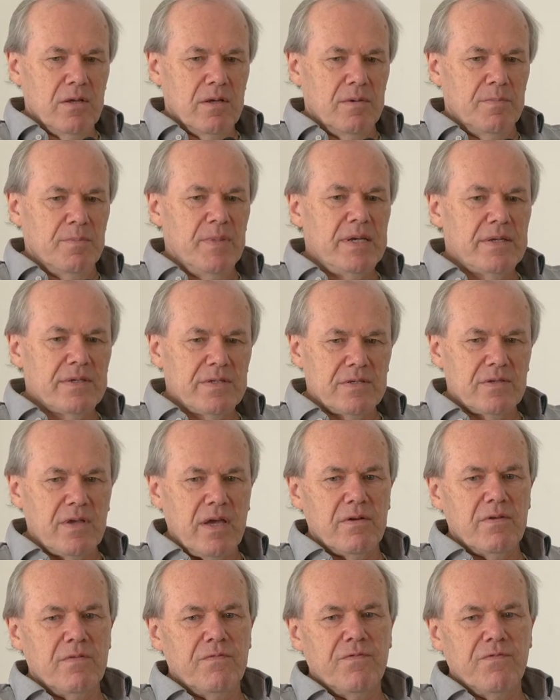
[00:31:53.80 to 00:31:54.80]

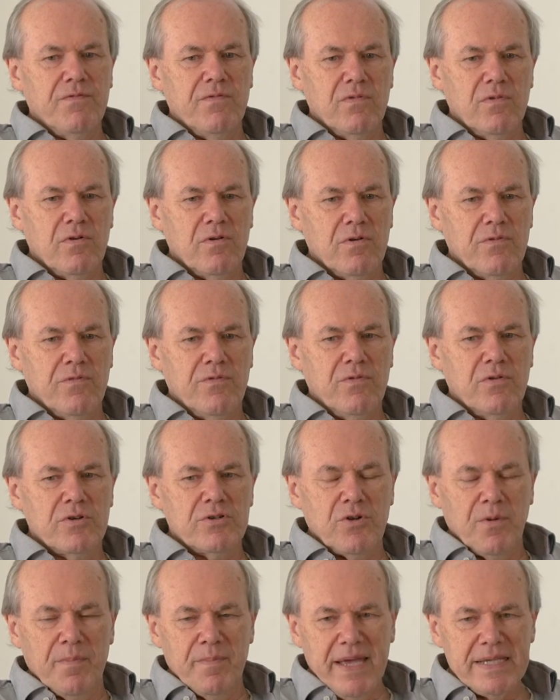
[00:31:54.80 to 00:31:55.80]
minister for
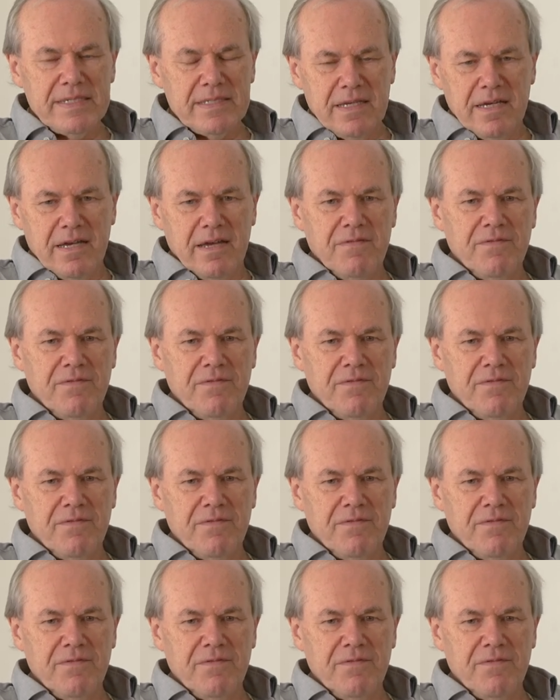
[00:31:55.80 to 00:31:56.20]
domestic